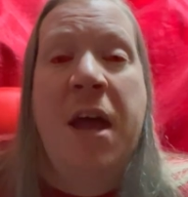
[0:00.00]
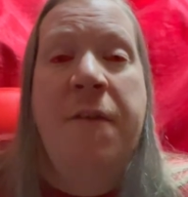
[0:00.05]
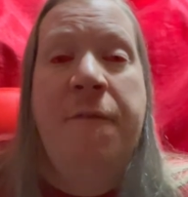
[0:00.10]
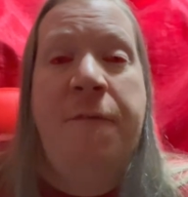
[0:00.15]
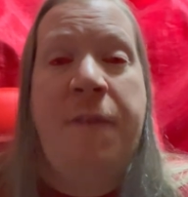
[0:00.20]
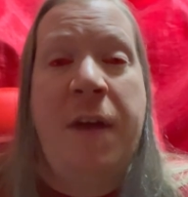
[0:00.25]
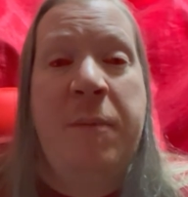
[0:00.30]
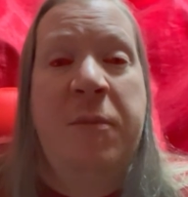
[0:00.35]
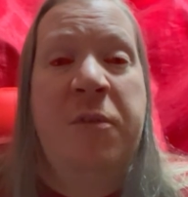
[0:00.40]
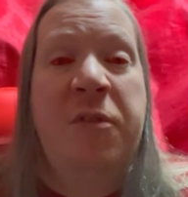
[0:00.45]

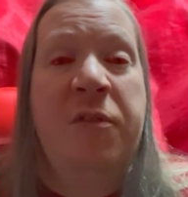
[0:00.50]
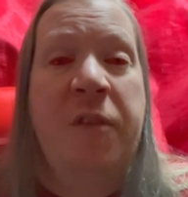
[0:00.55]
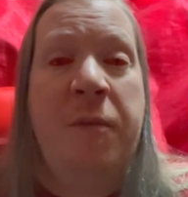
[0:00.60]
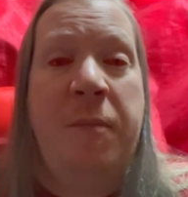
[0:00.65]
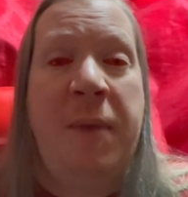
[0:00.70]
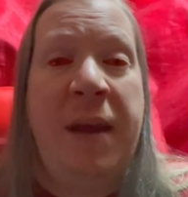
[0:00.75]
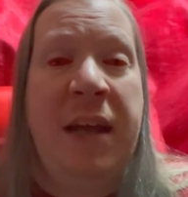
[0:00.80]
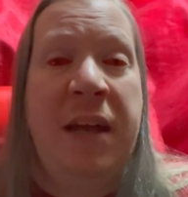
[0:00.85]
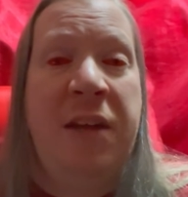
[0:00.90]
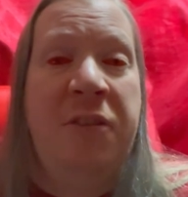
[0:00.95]
famous for
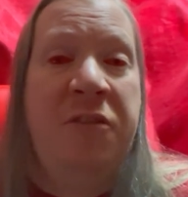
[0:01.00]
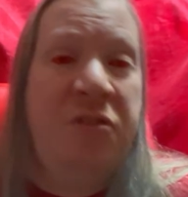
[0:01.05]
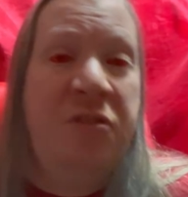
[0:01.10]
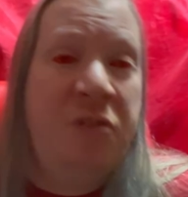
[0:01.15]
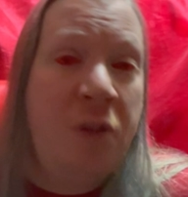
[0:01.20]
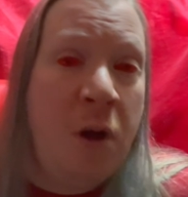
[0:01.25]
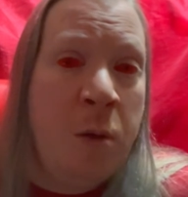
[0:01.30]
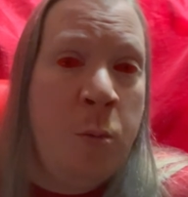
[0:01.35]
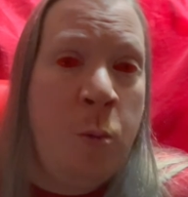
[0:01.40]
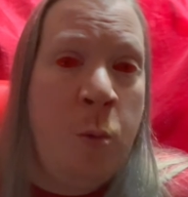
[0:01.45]
making
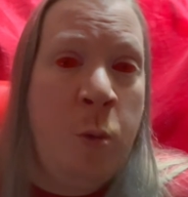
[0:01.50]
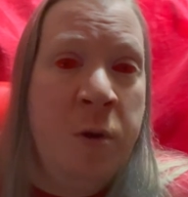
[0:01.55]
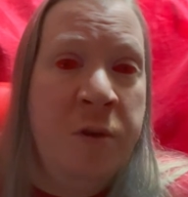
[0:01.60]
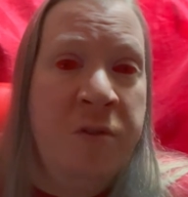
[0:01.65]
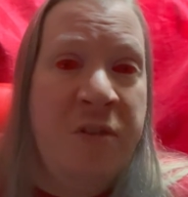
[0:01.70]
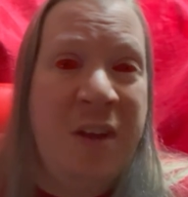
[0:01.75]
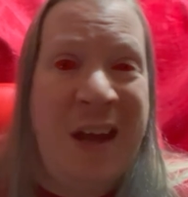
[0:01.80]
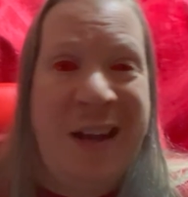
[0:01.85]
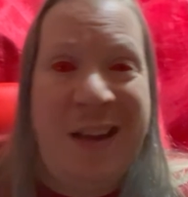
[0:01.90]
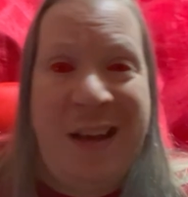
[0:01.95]
Star Wars
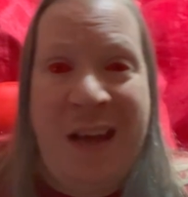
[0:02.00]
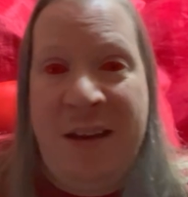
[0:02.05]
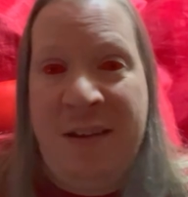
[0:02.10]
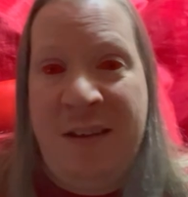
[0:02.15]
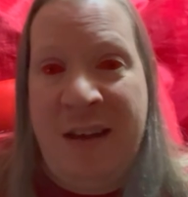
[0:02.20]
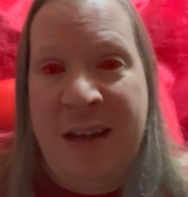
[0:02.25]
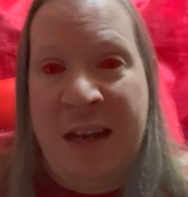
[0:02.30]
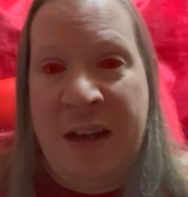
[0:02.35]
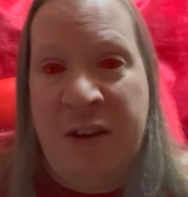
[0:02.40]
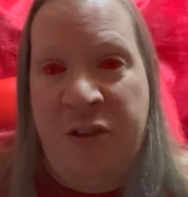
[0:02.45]
and
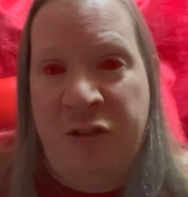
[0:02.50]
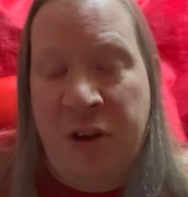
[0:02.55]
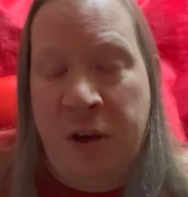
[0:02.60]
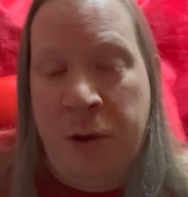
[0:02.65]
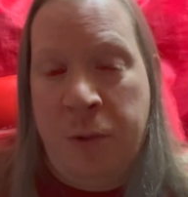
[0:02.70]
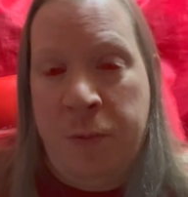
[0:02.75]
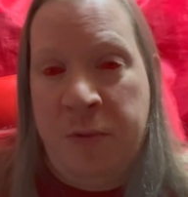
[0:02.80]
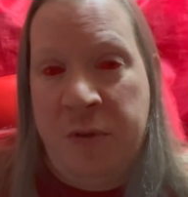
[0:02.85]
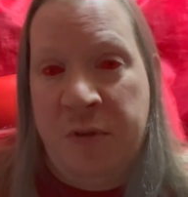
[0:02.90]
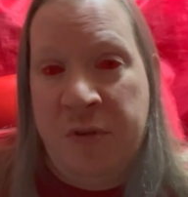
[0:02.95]
Indiana
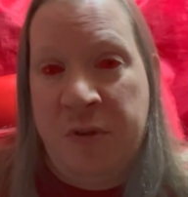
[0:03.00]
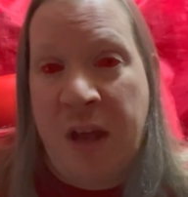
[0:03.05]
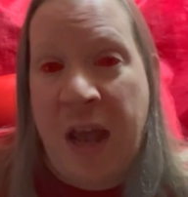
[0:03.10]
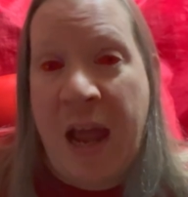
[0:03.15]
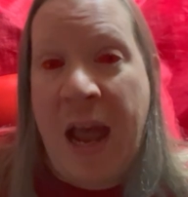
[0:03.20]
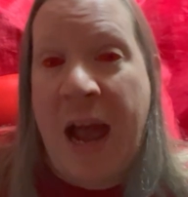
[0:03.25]
Jones,